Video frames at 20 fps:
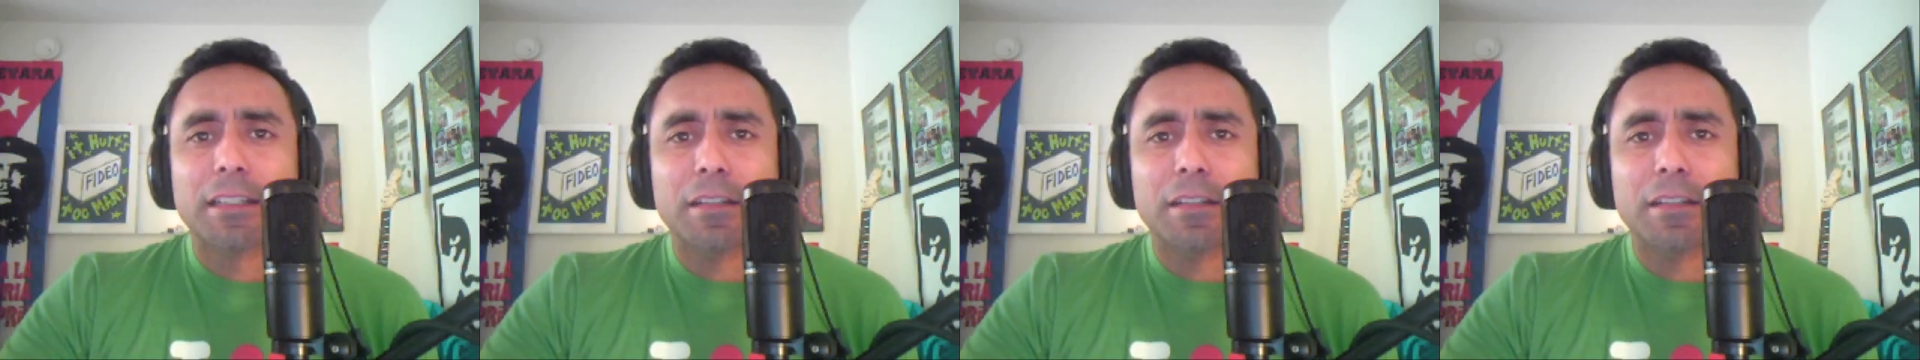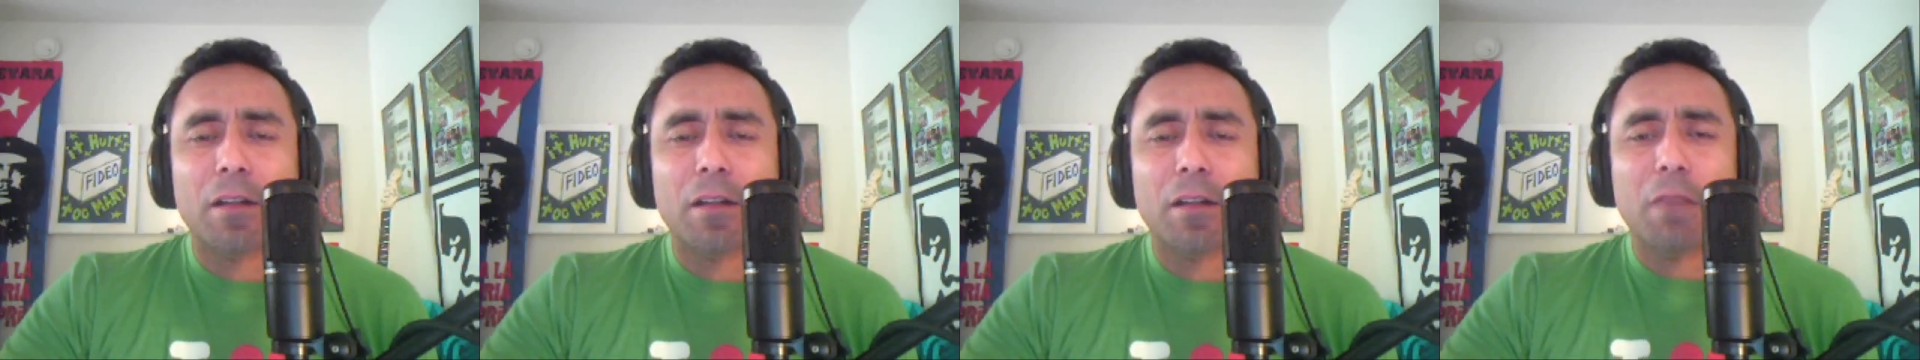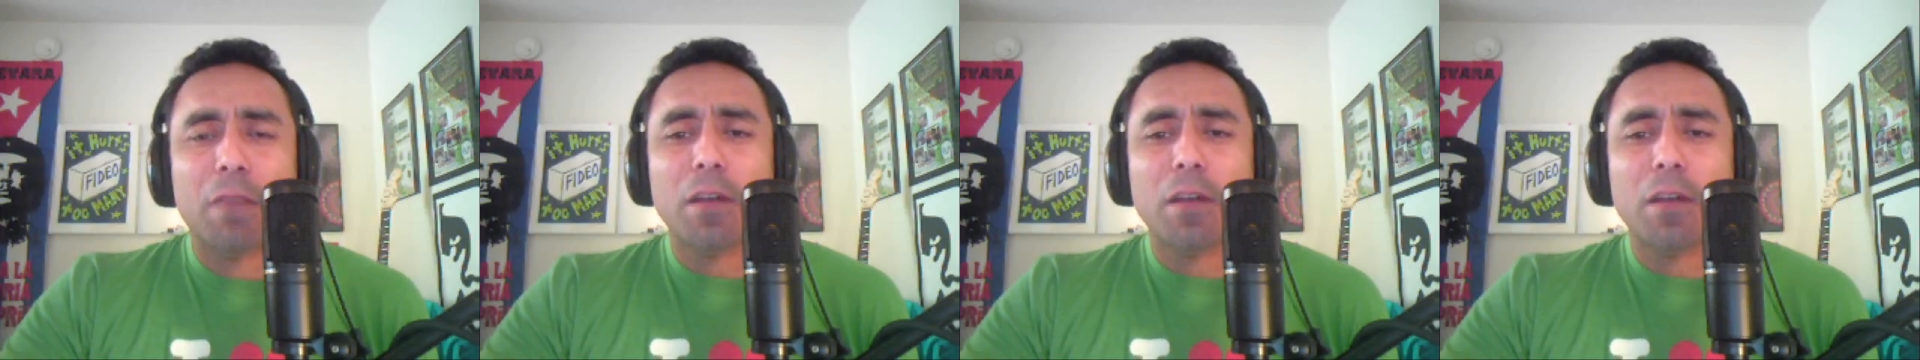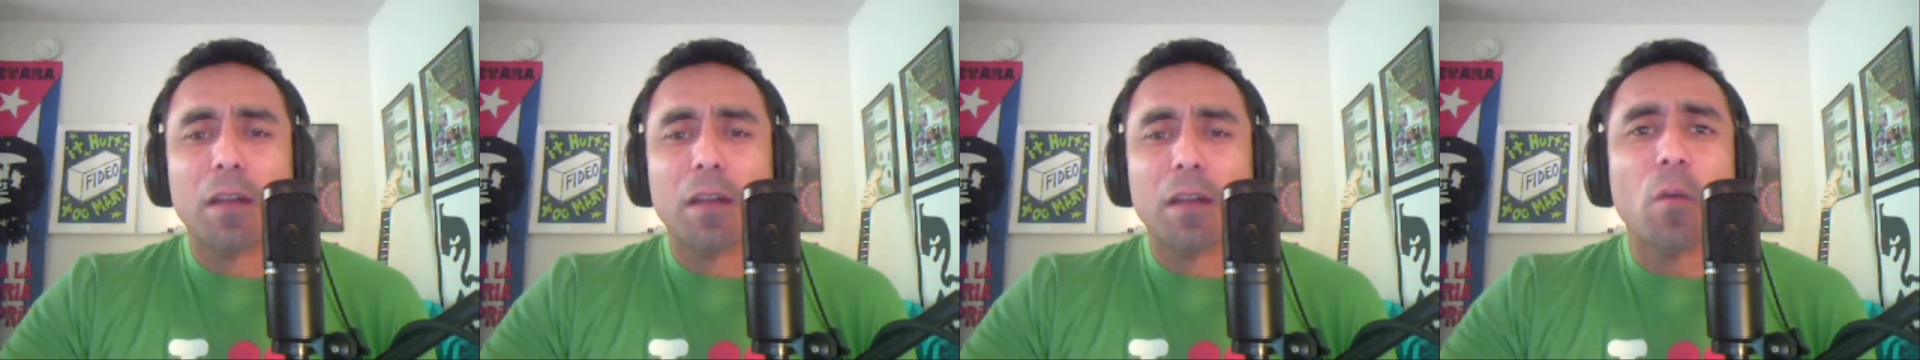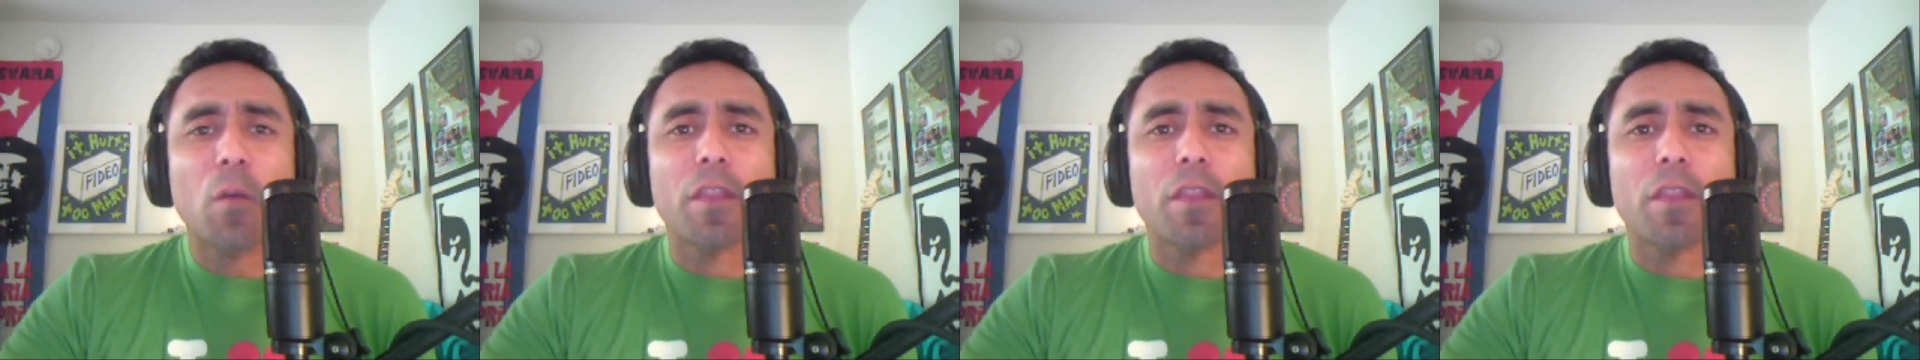You know, I
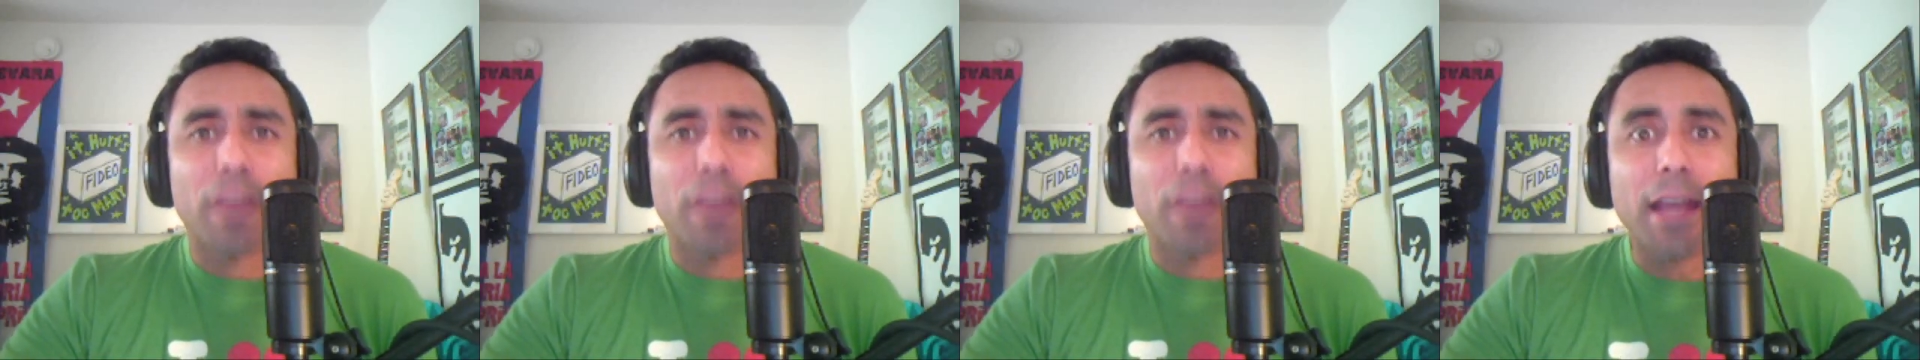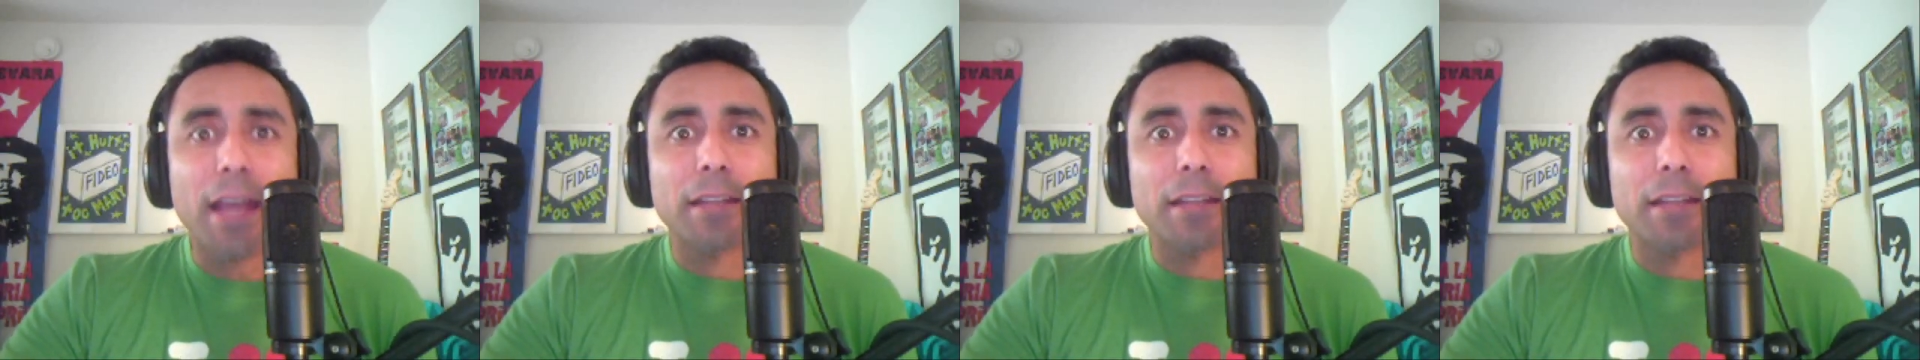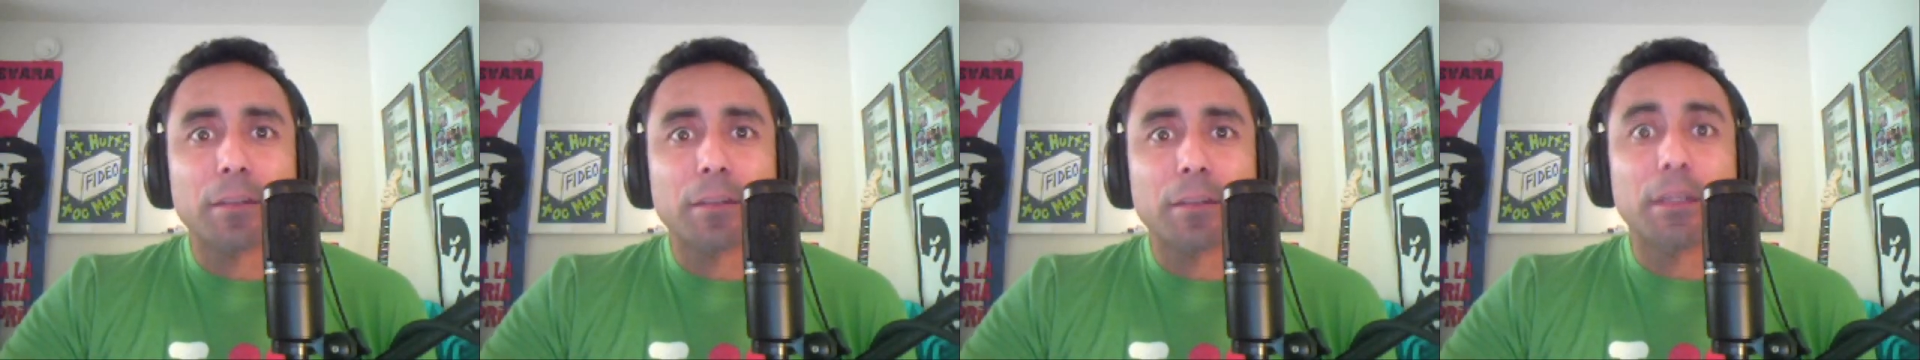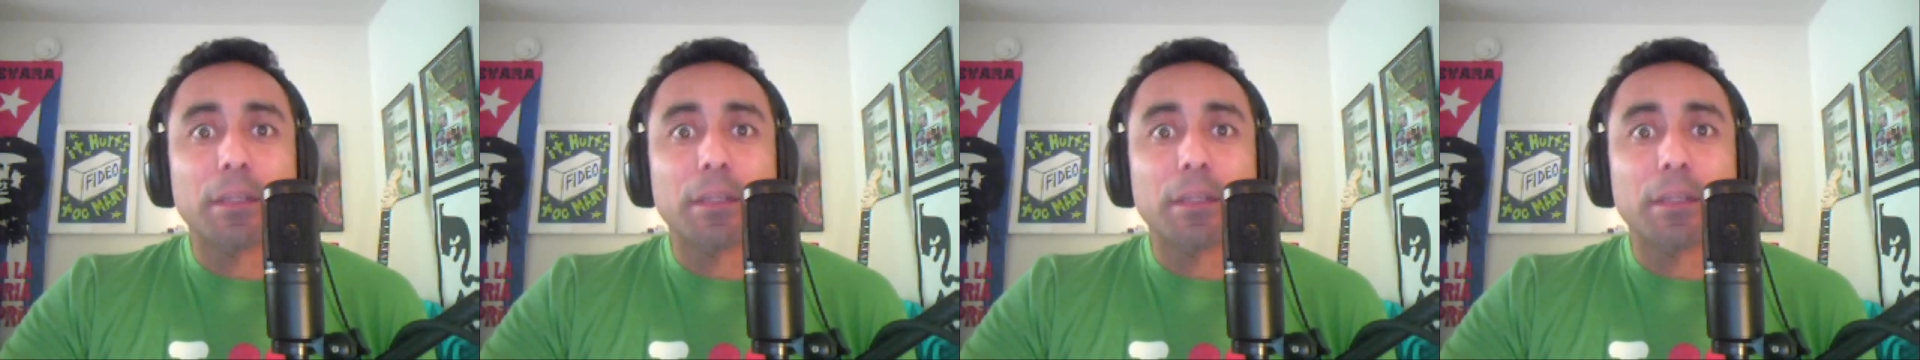want that